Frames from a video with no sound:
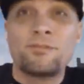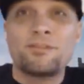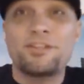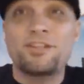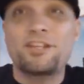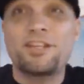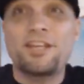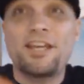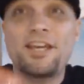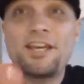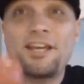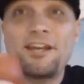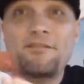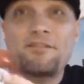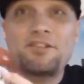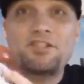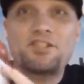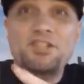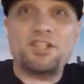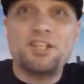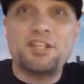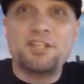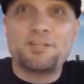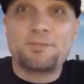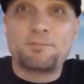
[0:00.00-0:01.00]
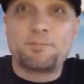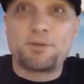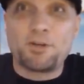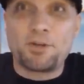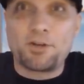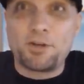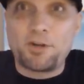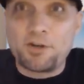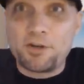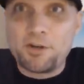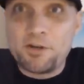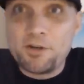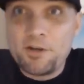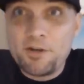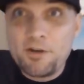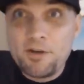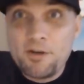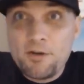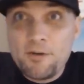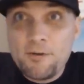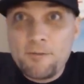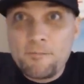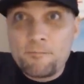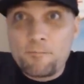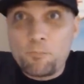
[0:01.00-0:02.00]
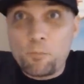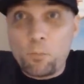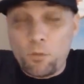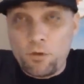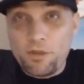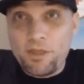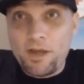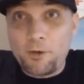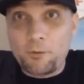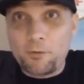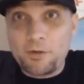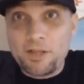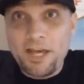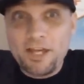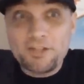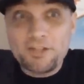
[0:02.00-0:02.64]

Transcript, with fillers: You can't have a cheeseburger without